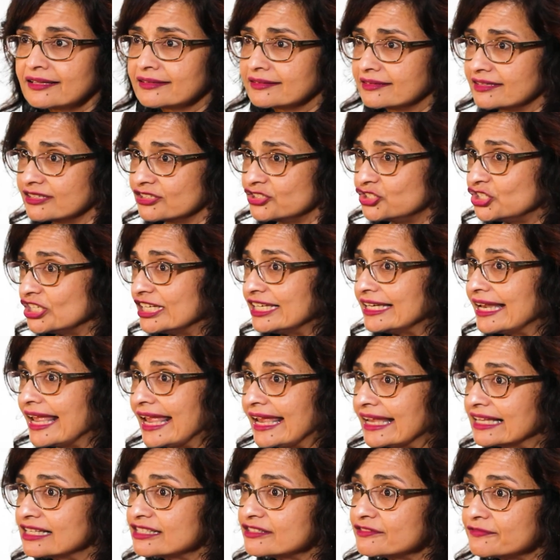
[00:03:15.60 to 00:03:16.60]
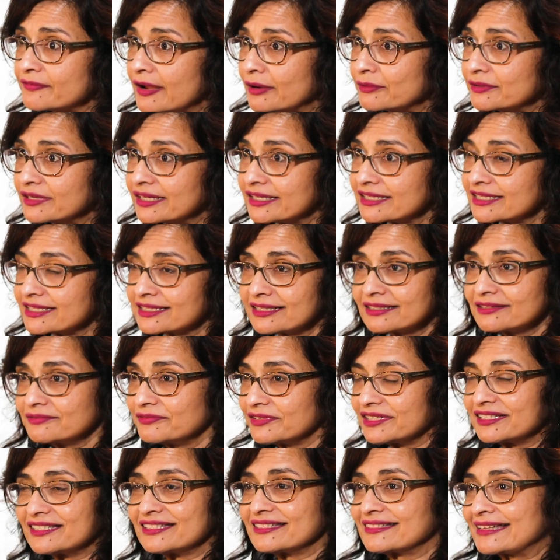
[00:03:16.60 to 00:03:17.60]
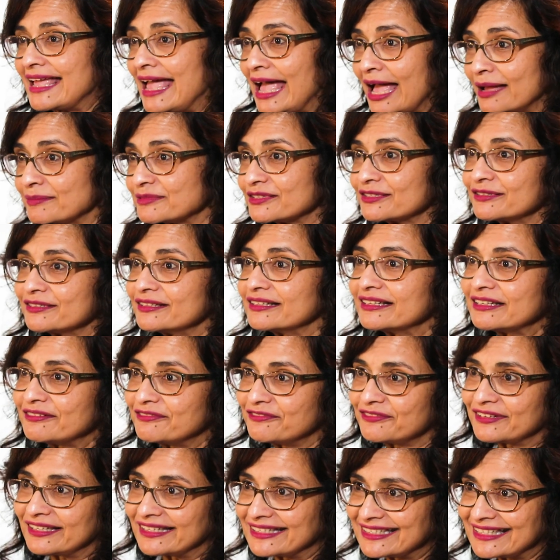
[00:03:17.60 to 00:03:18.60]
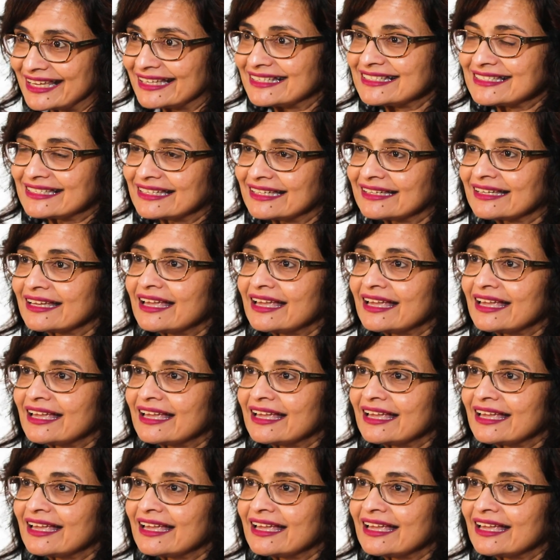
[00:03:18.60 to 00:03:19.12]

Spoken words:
the Jean Hales Foundation, which is absolutely fantastic,